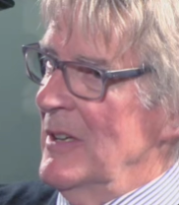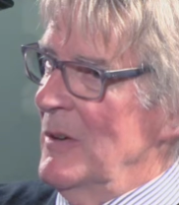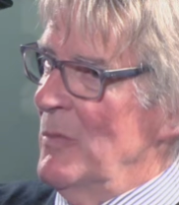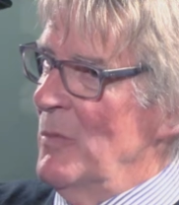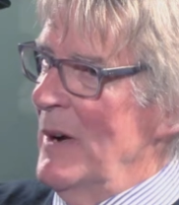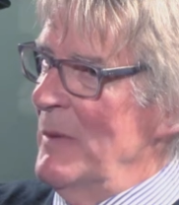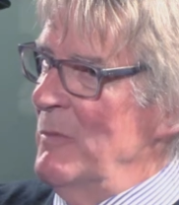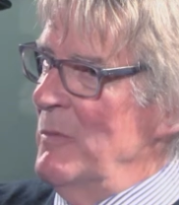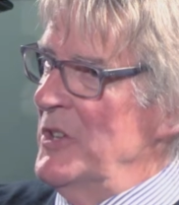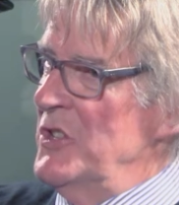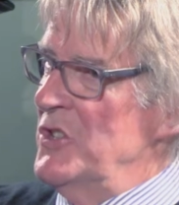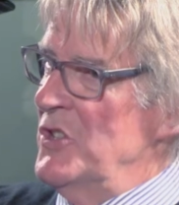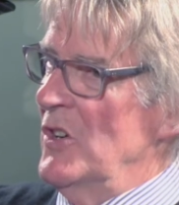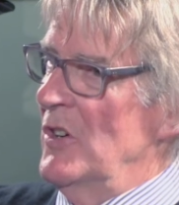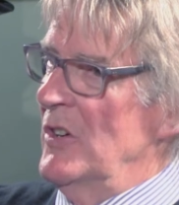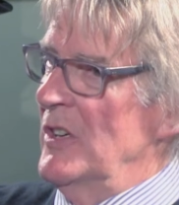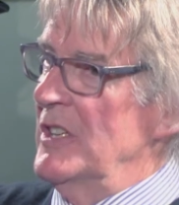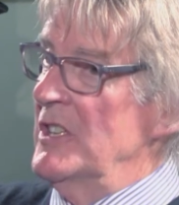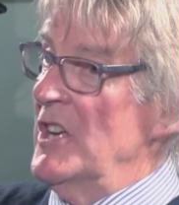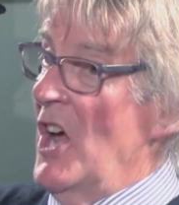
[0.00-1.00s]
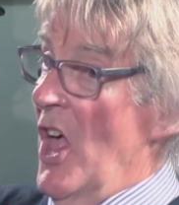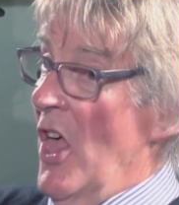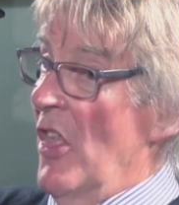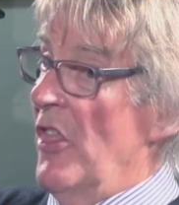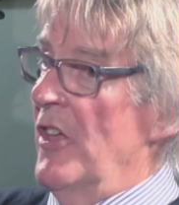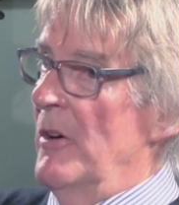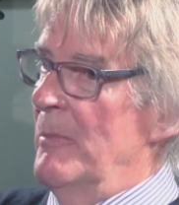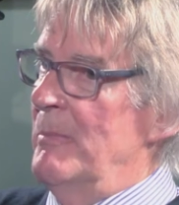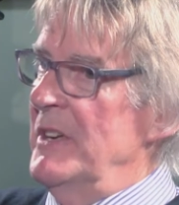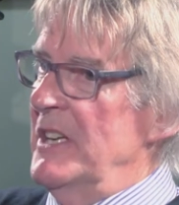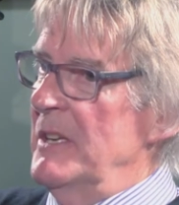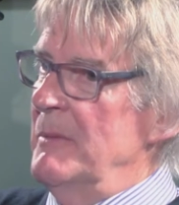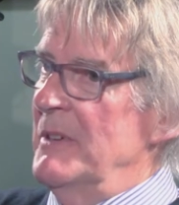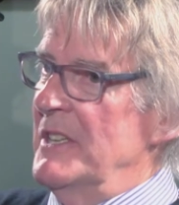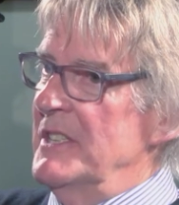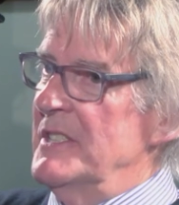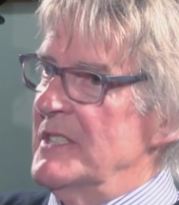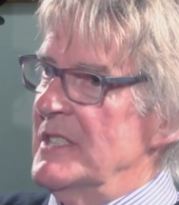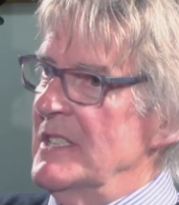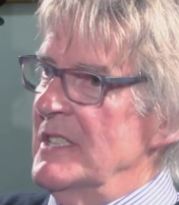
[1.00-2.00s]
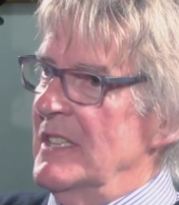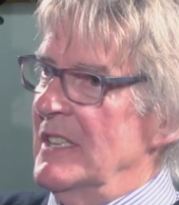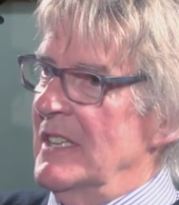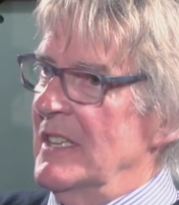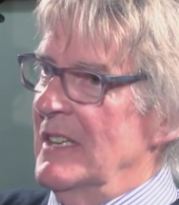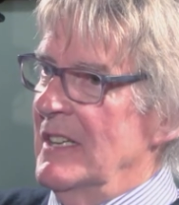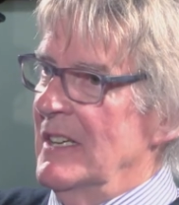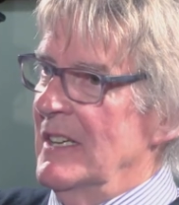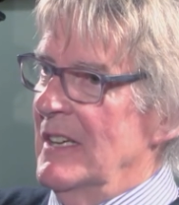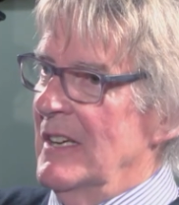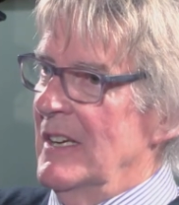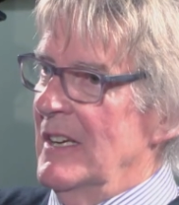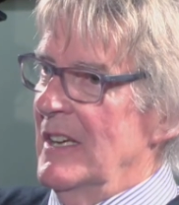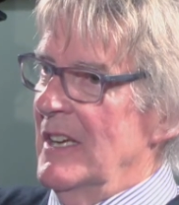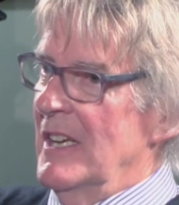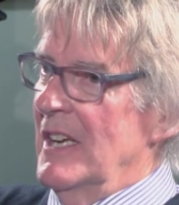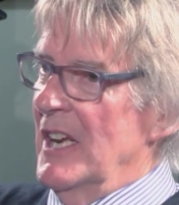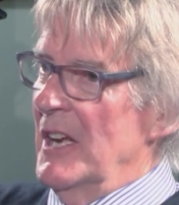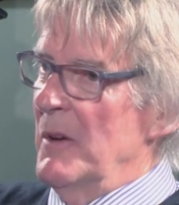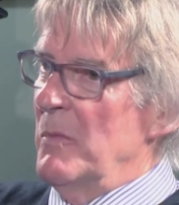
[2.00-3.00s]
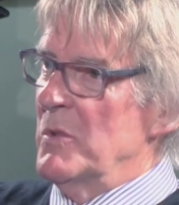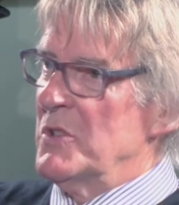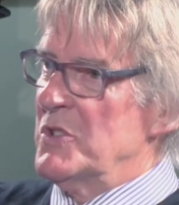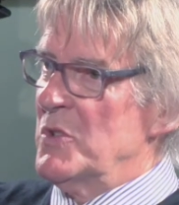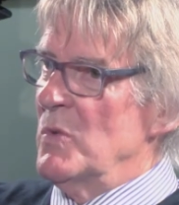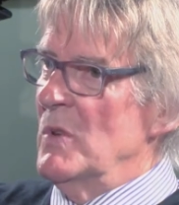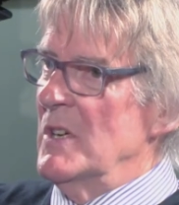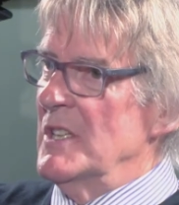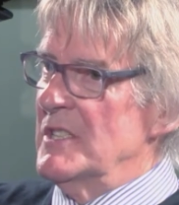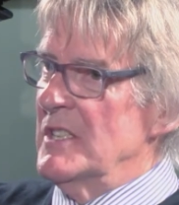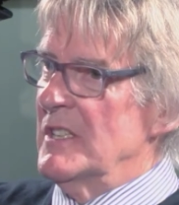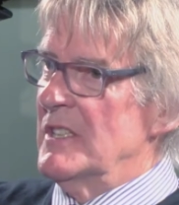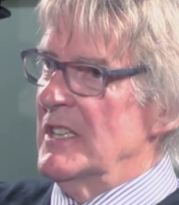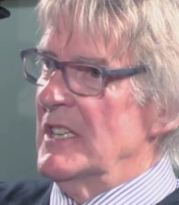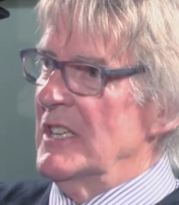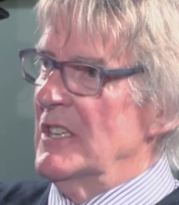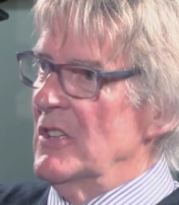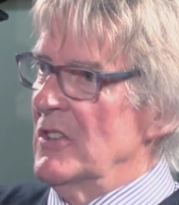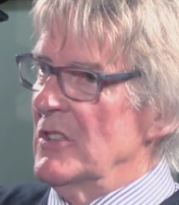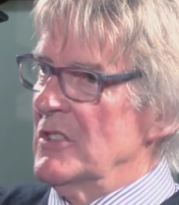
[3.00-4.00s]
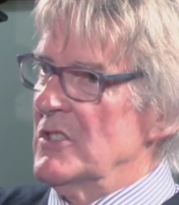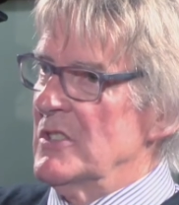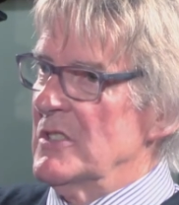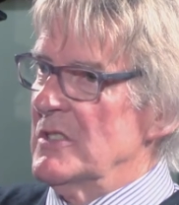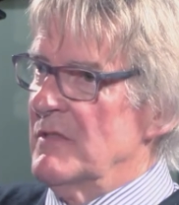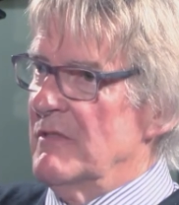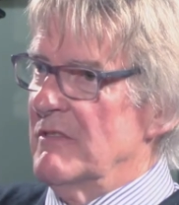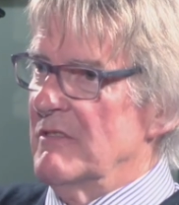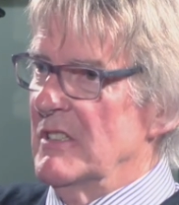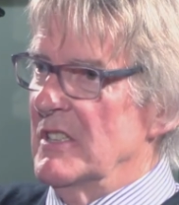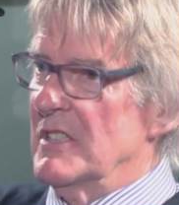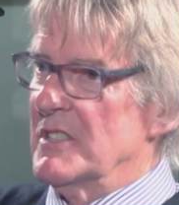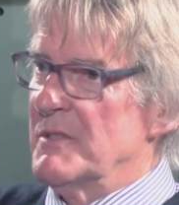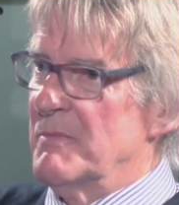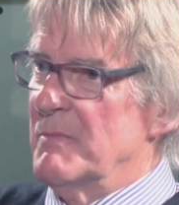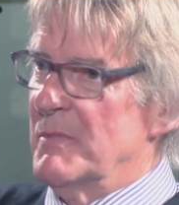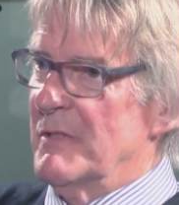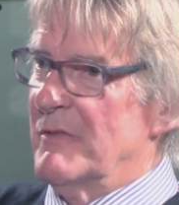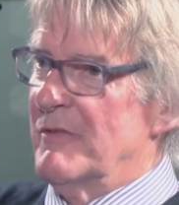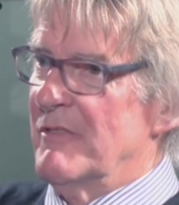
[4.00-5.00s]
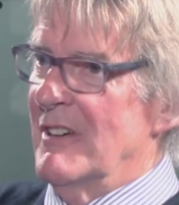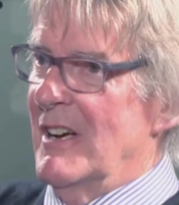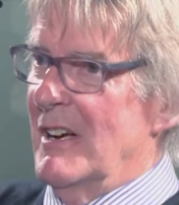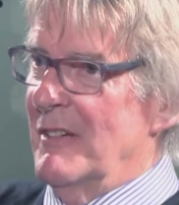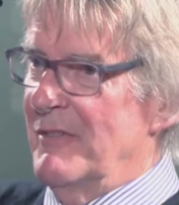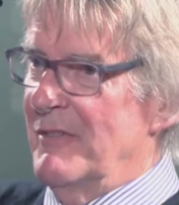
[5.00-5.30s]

when we joined the BBC, it was quite a thing, not just for us, but for our